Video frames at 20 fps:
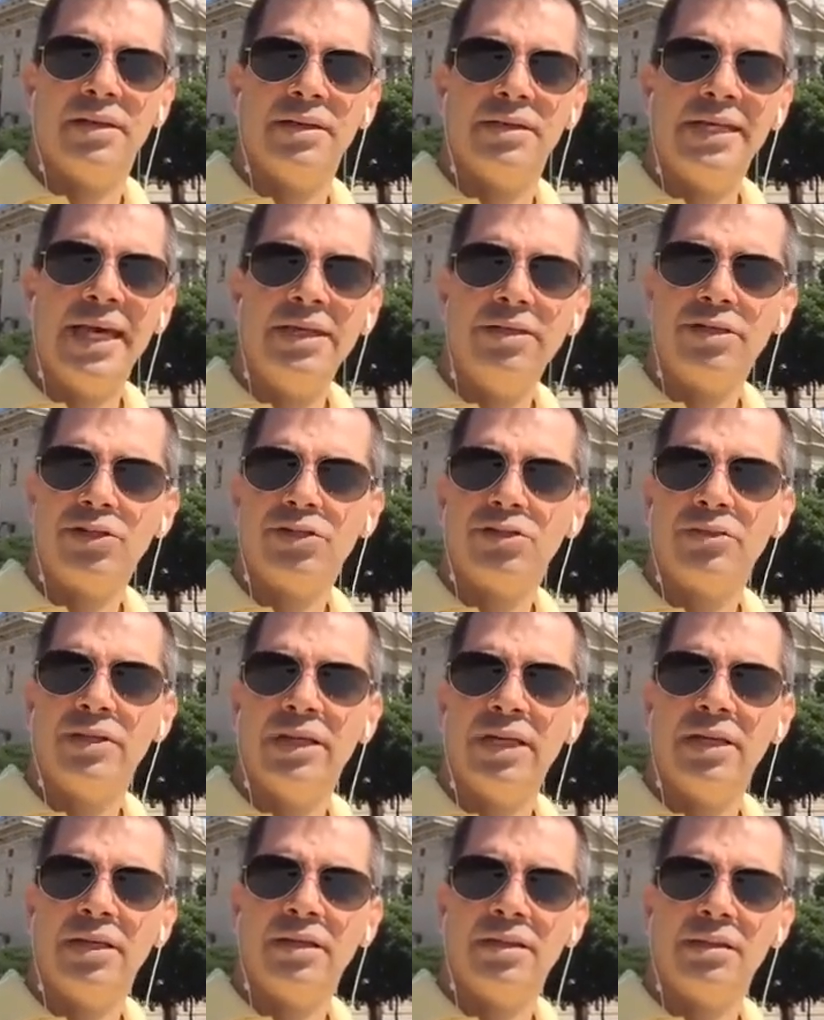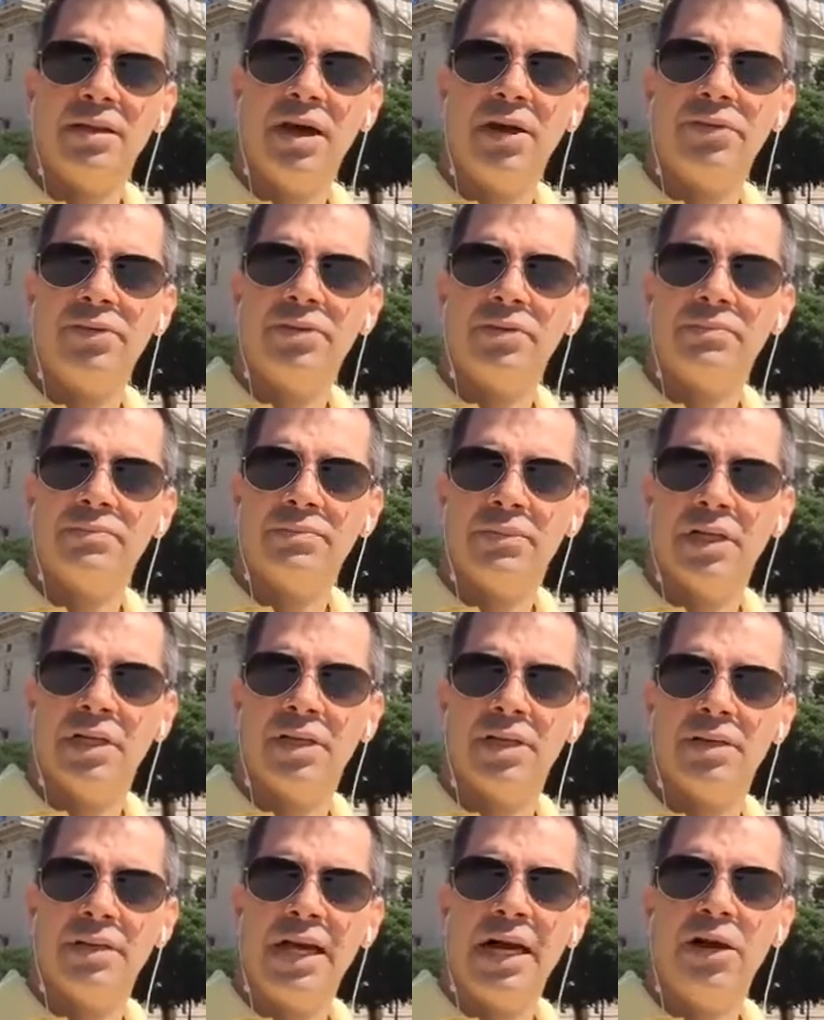dentistry and other
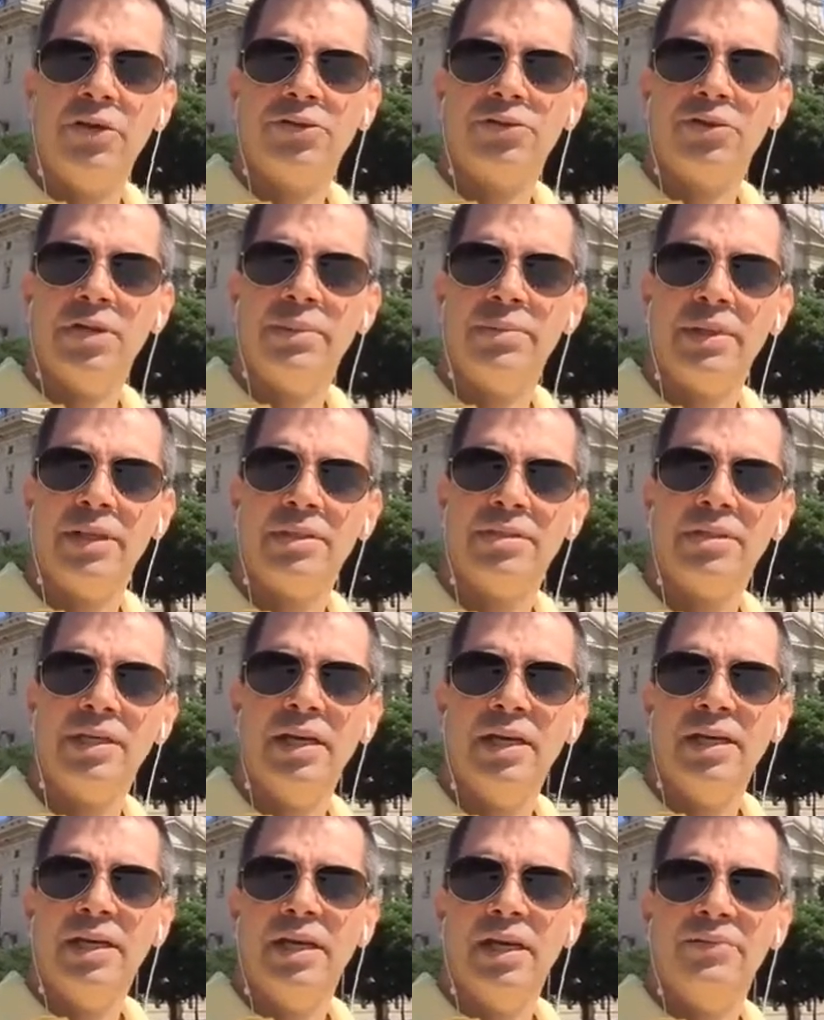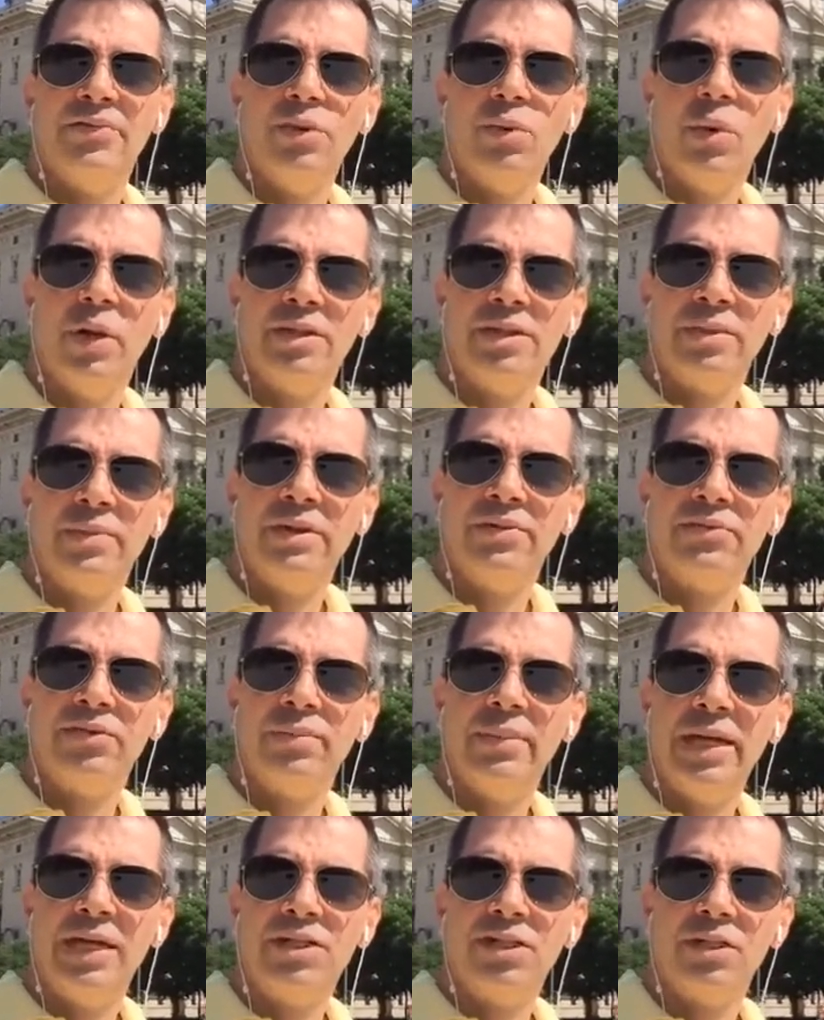health treatments. If you want some
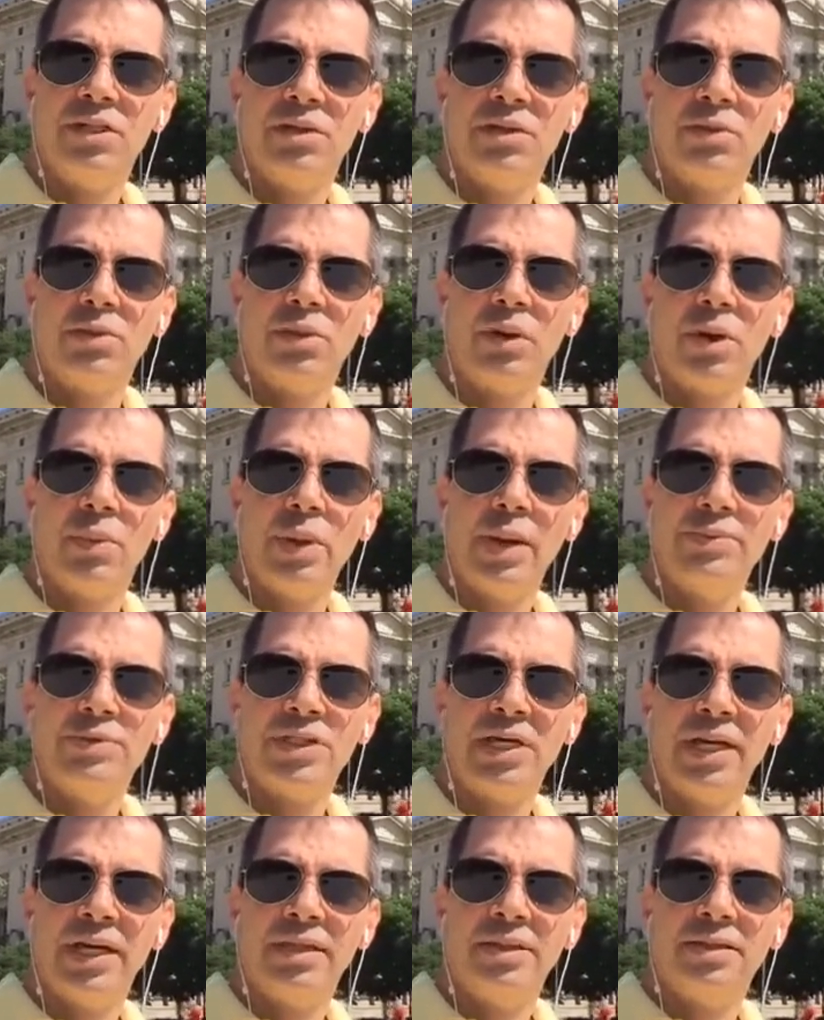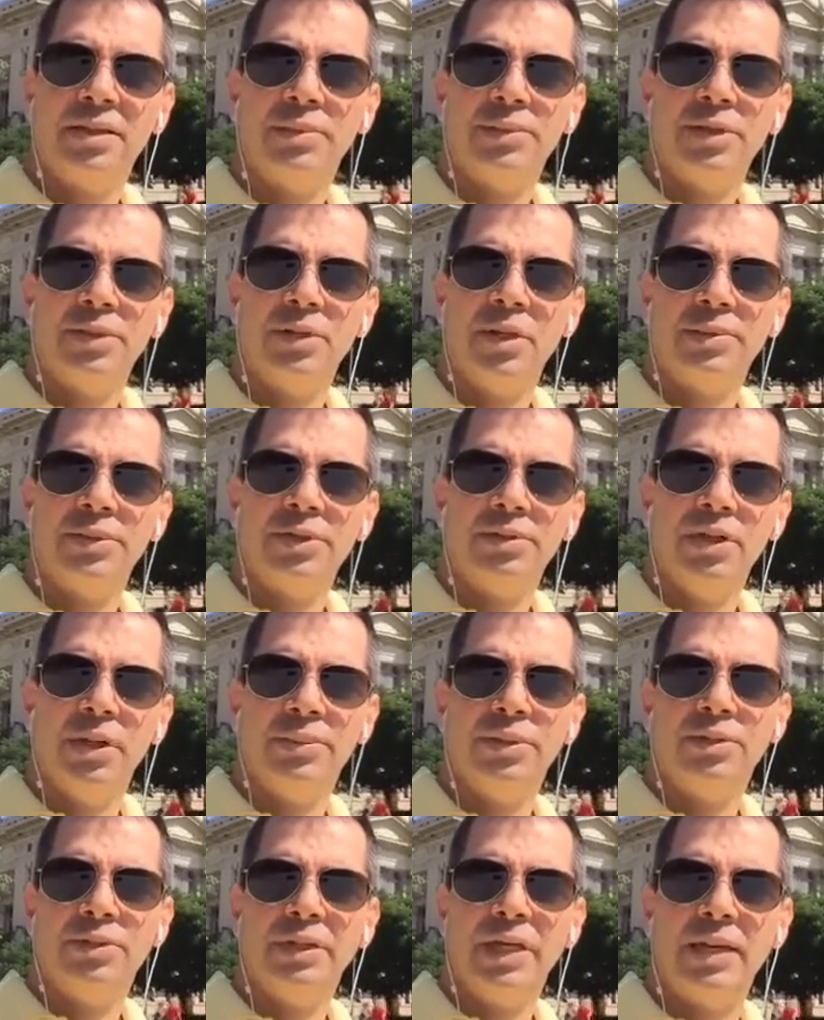information, go to our website,
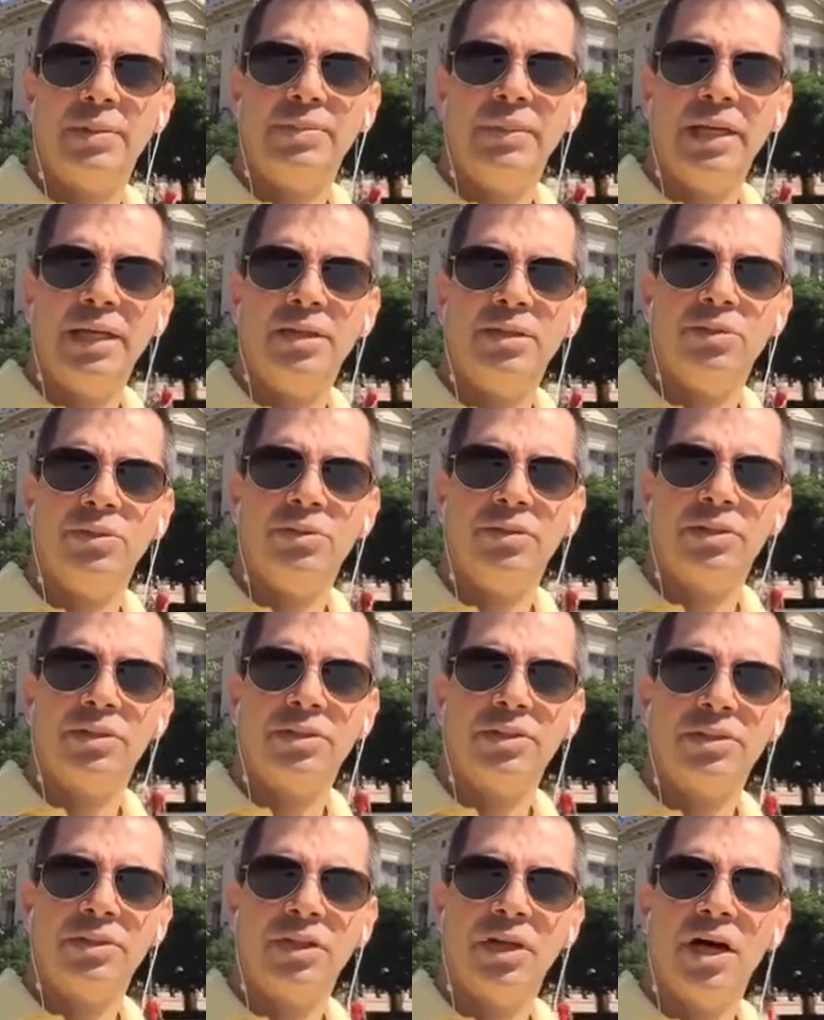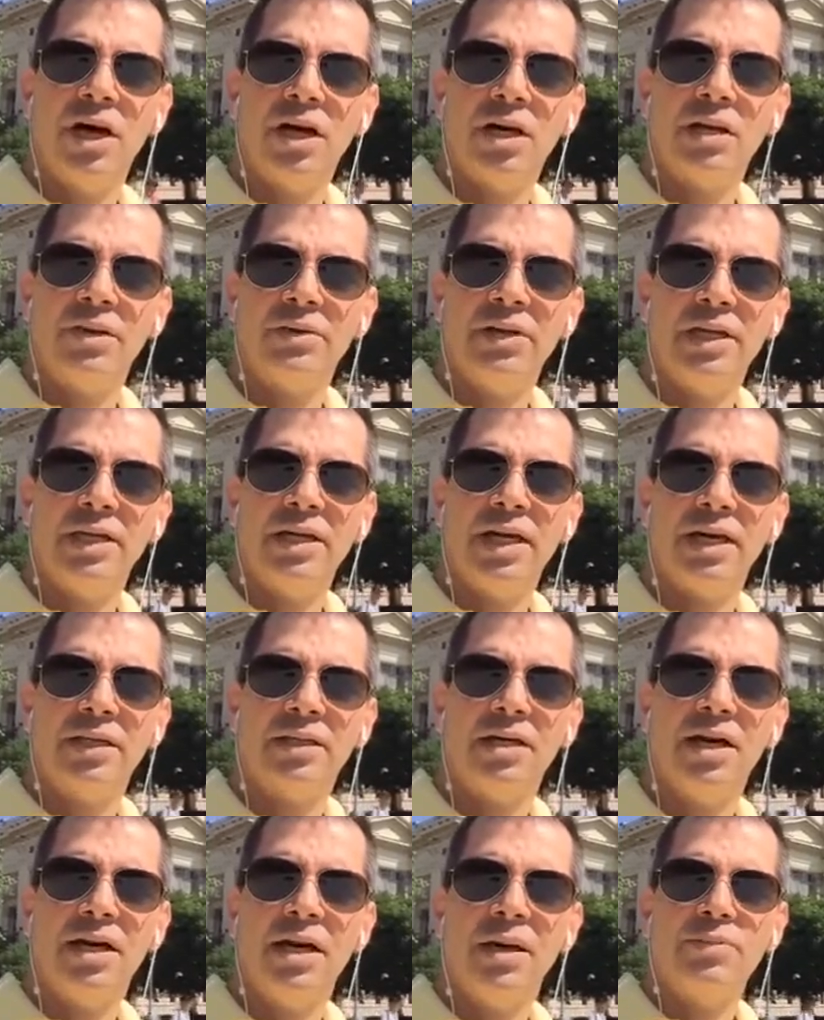
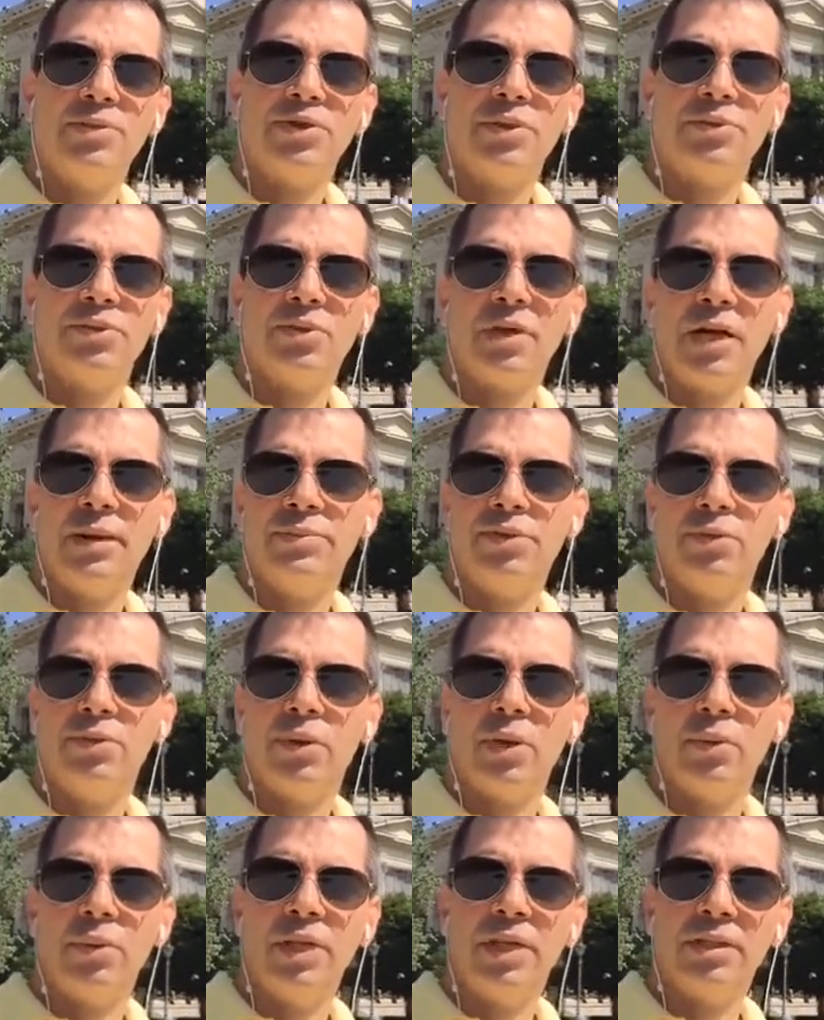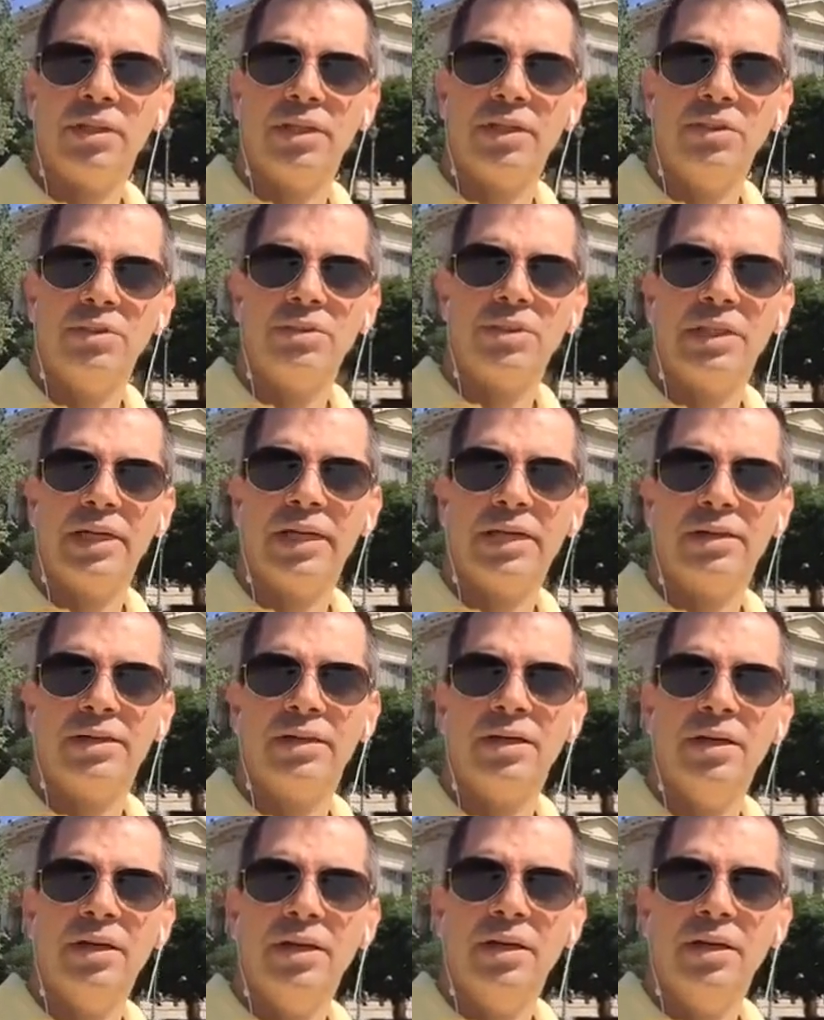www.meditourshungary.com. Subscribe to our weekly newsletter.